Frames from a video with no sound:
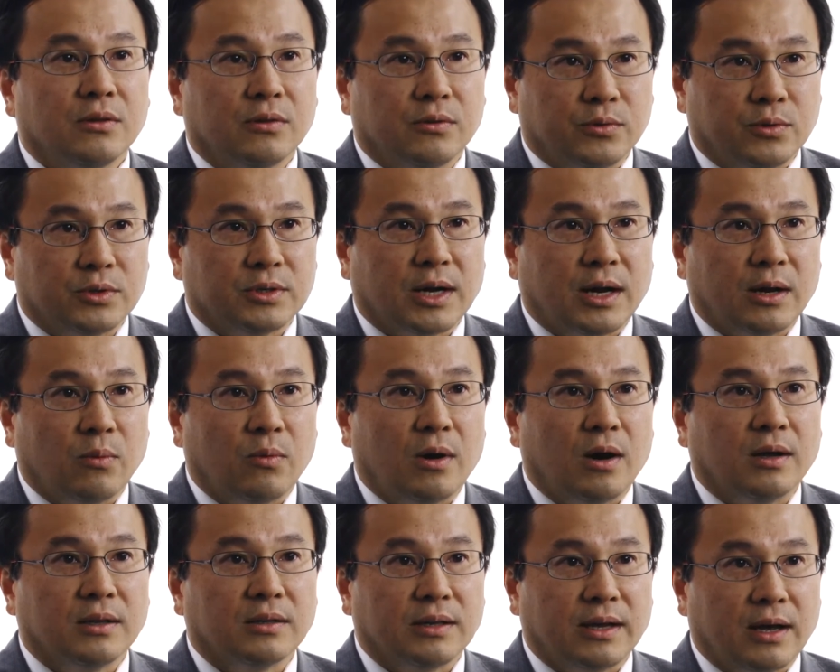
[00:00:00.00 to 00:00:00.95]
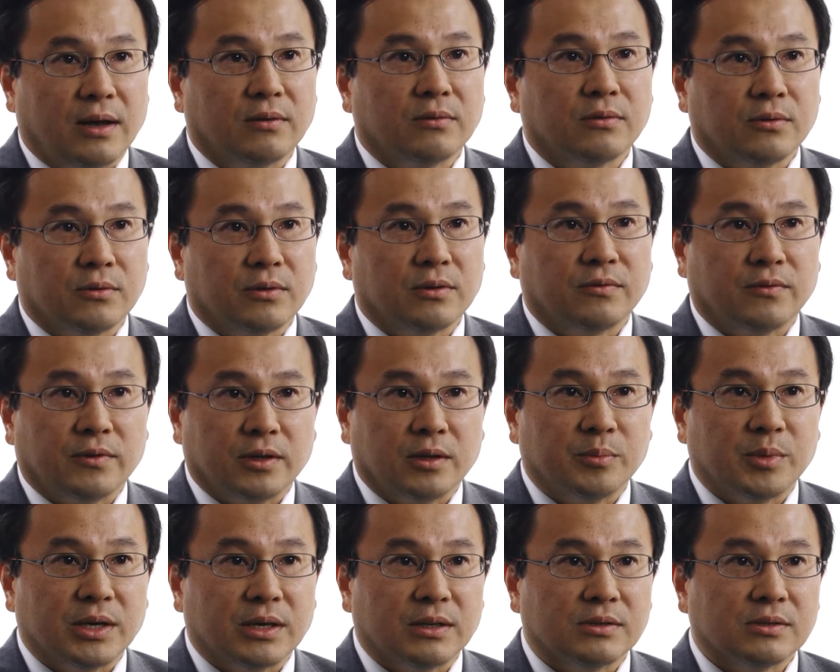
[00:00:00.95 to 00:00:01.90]
through Taiwan down through the
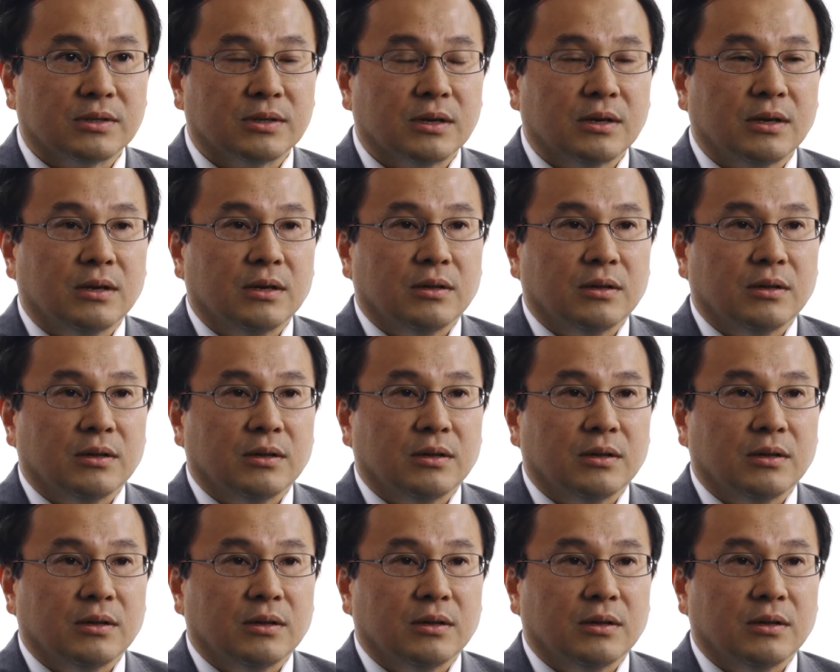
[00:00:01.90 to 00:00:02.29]
Philippines.